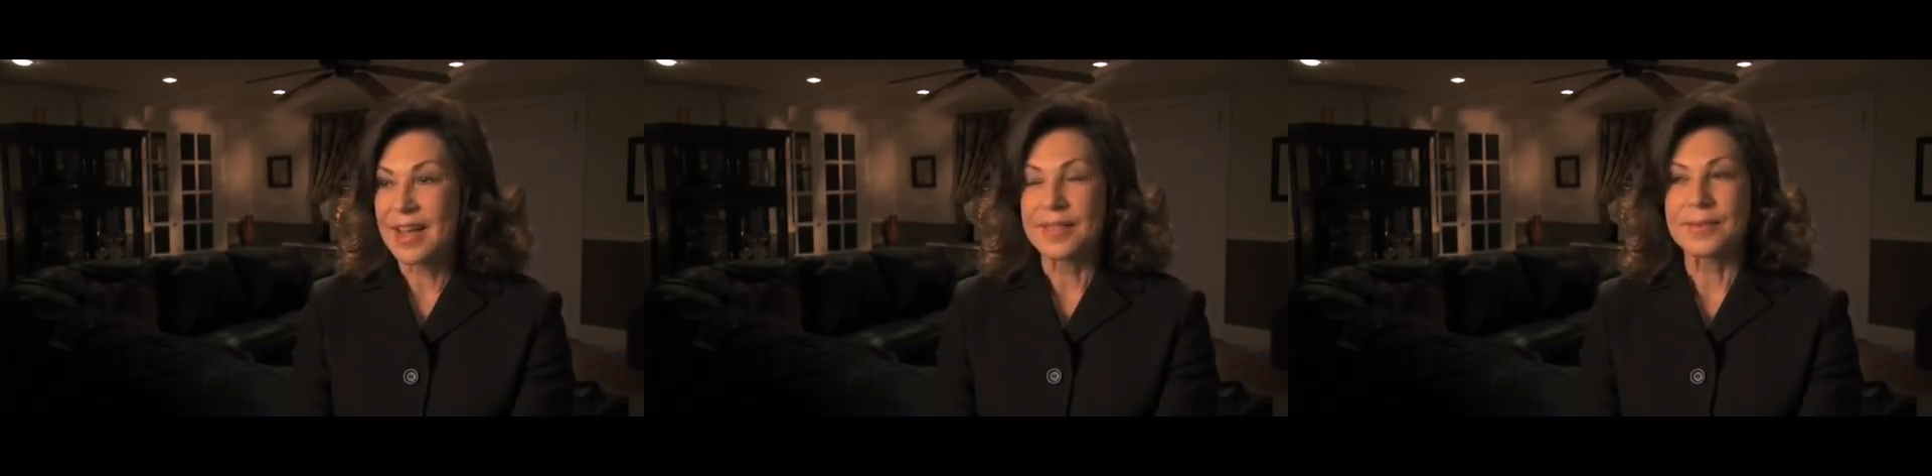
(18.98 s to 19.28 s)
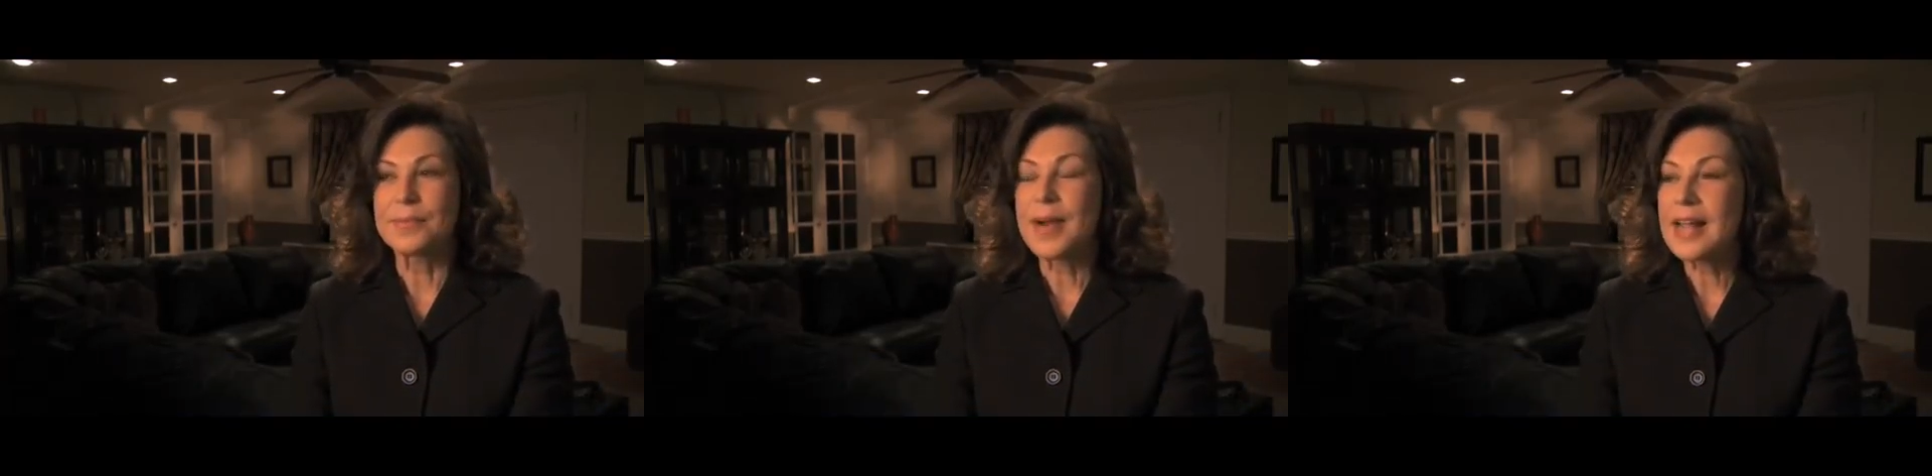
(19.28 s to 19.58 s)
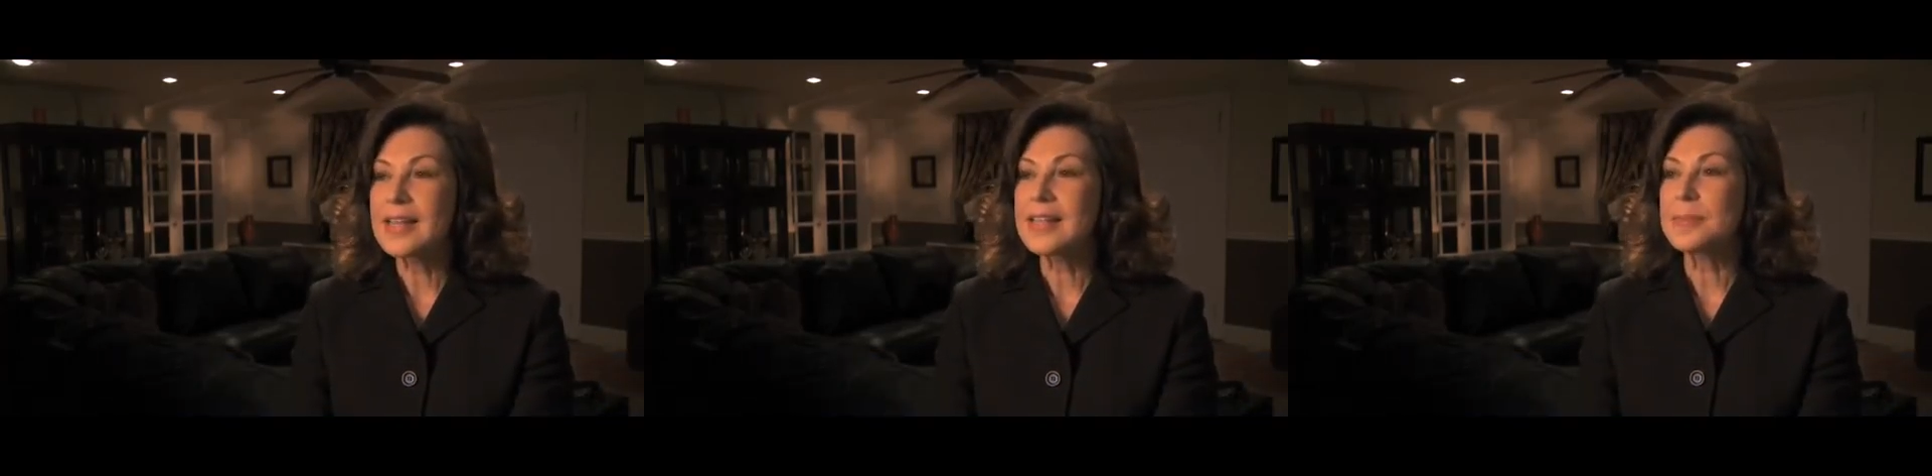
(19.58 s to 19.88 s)
The
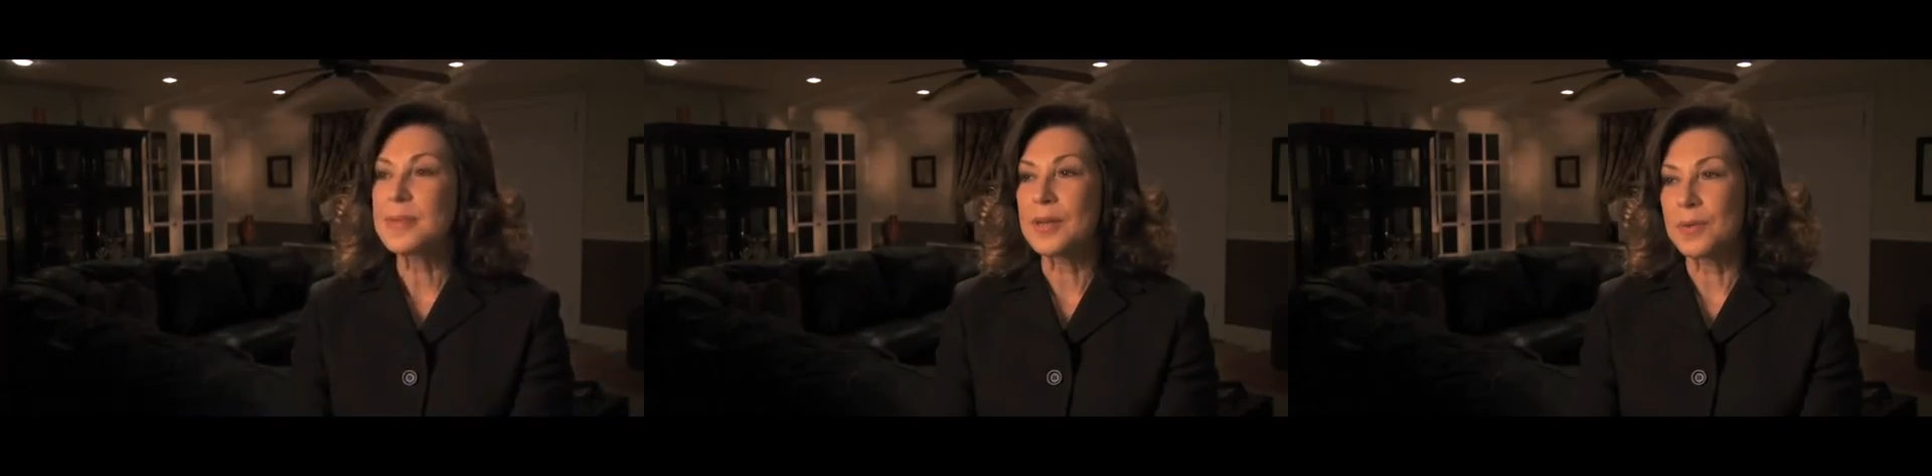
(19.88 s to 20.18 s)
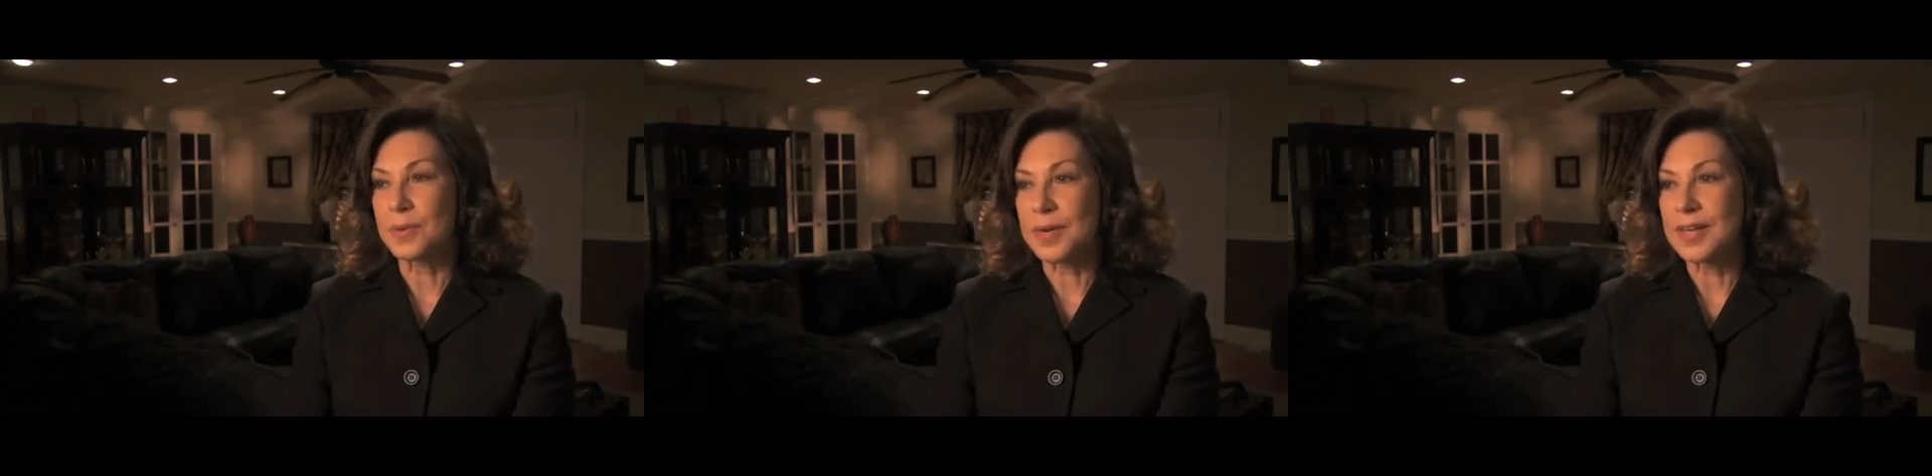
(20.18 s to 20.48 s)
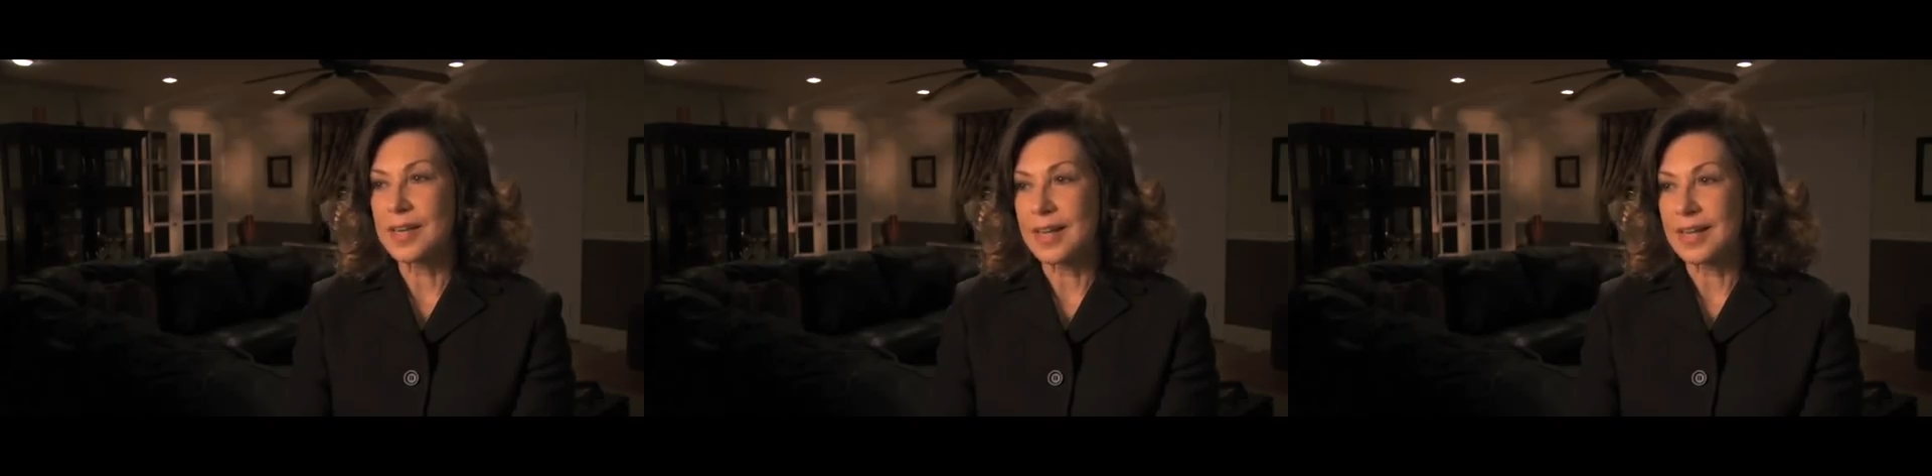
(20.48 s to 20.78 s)
rally is being
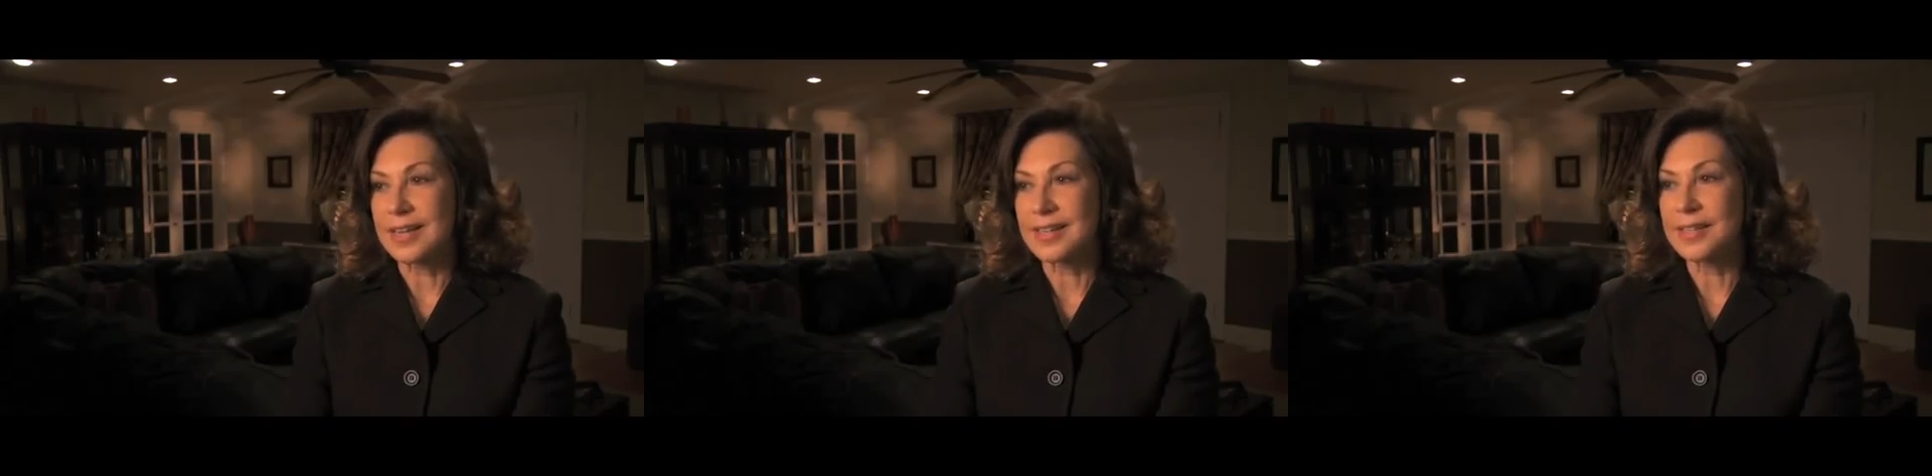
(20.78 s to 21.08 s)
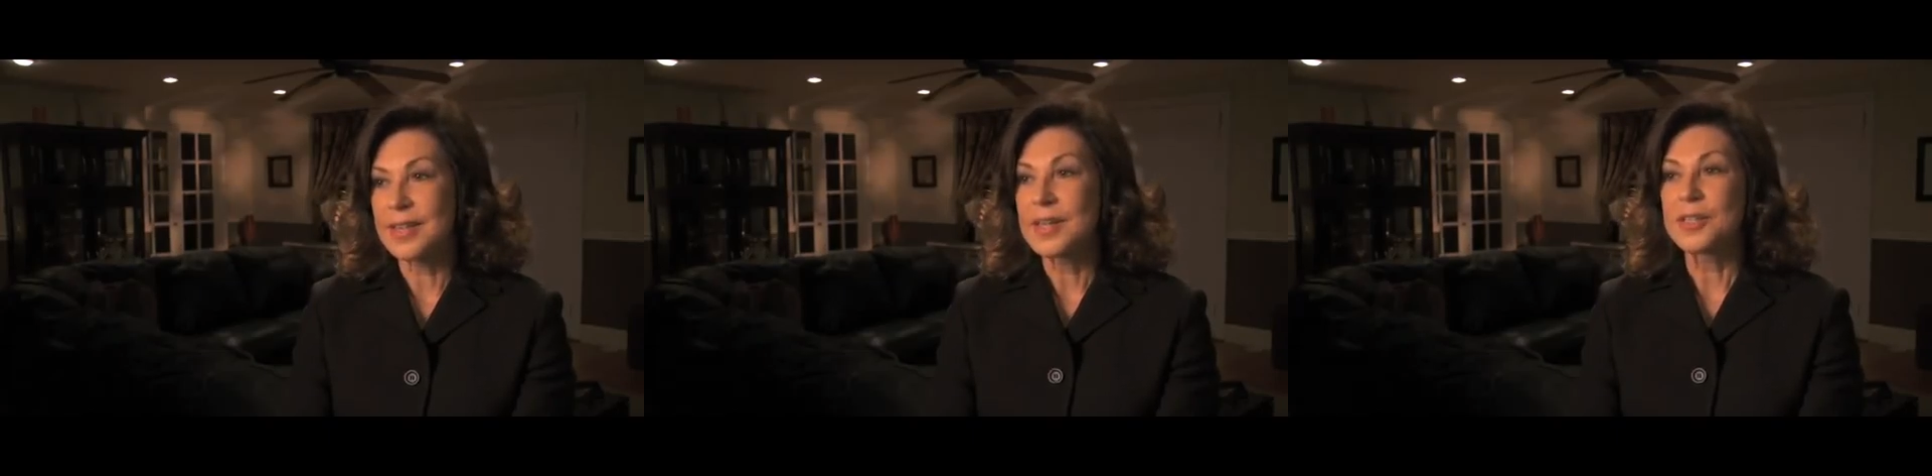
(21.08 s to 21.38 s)
organized